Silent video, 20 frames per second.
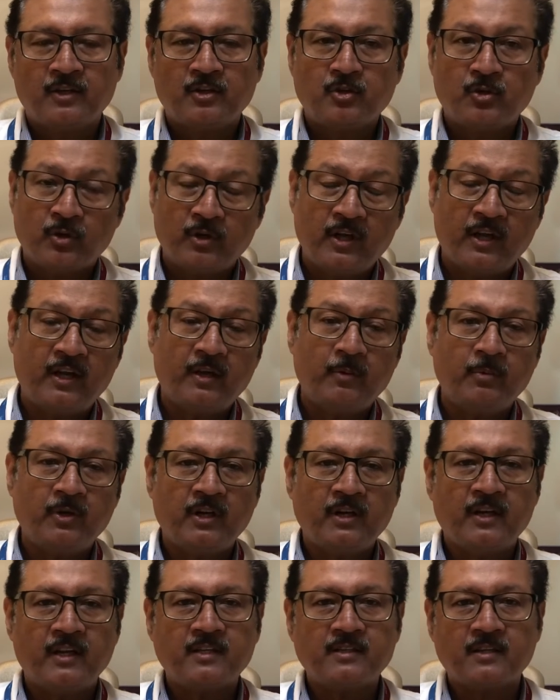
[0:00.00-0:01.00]
Today
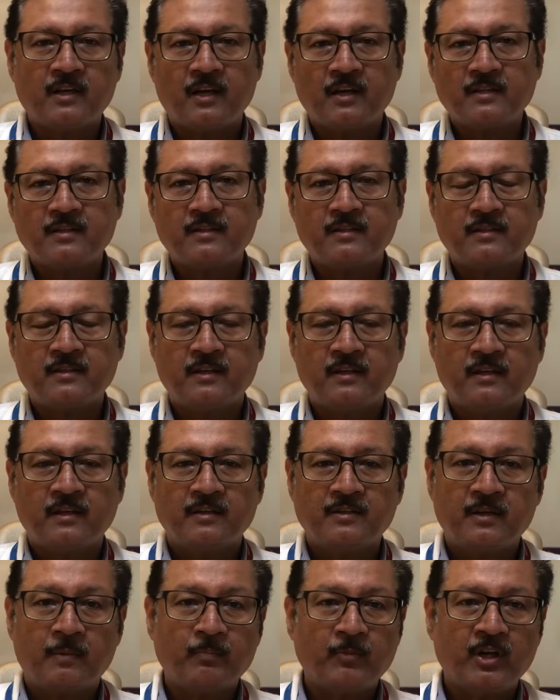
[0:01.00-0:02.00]
we'll discuss
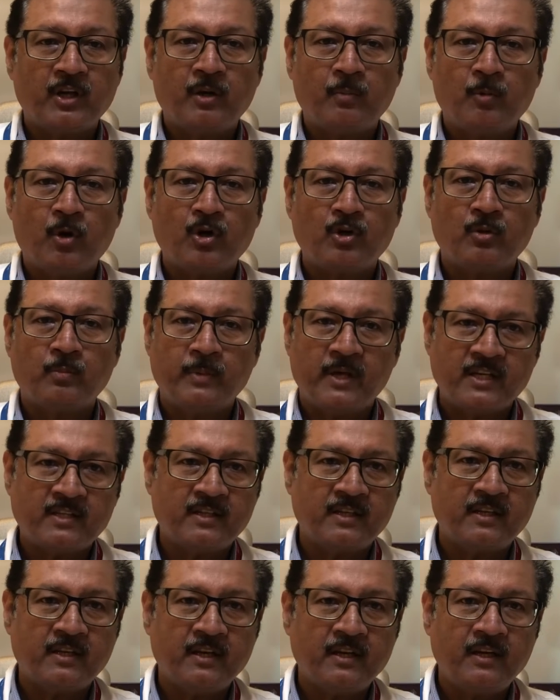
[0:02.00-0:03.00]
something about
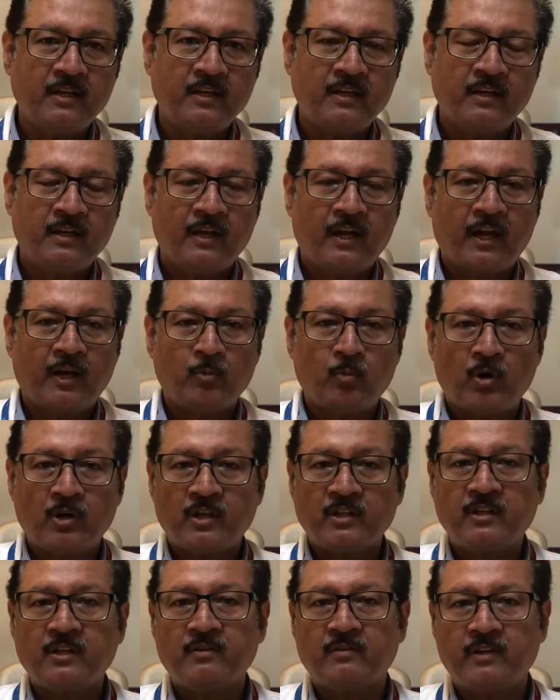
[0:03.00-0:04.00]
obesity and what
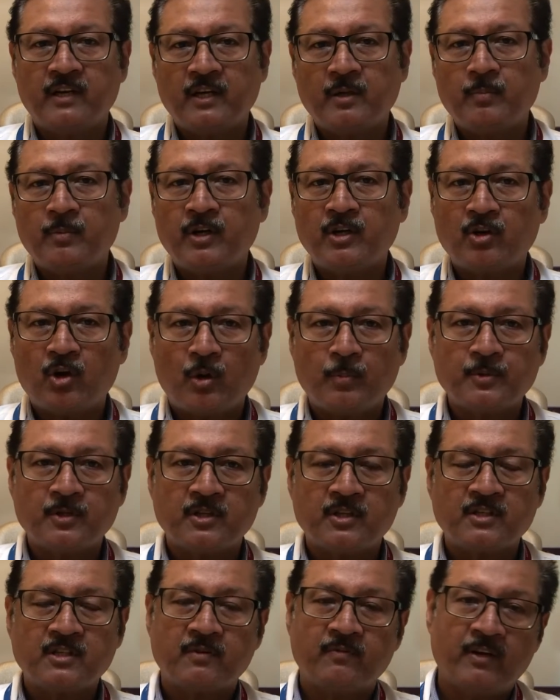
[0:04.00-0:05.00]
are the treatment
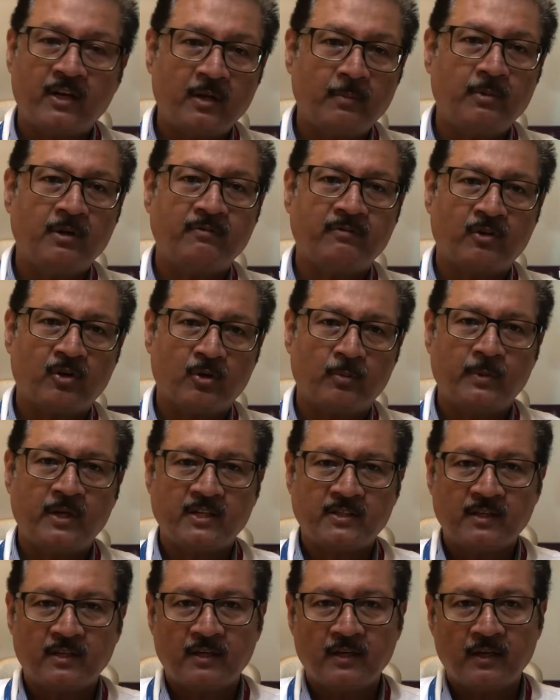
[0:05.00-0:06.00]
options available for
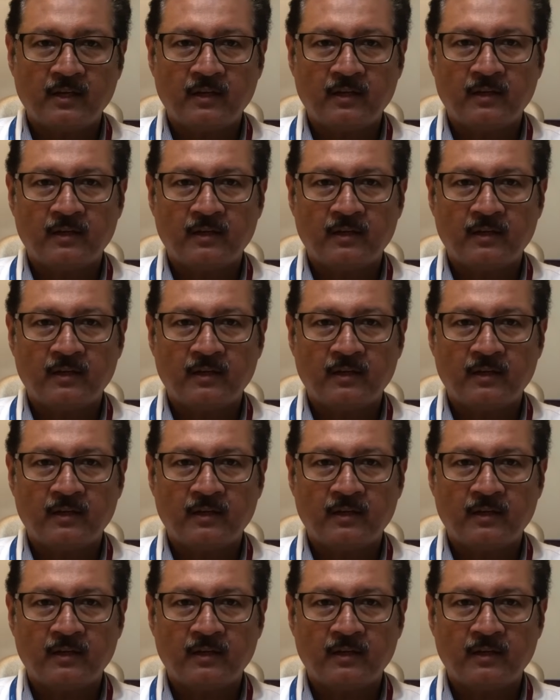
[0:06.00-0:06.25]
obesity.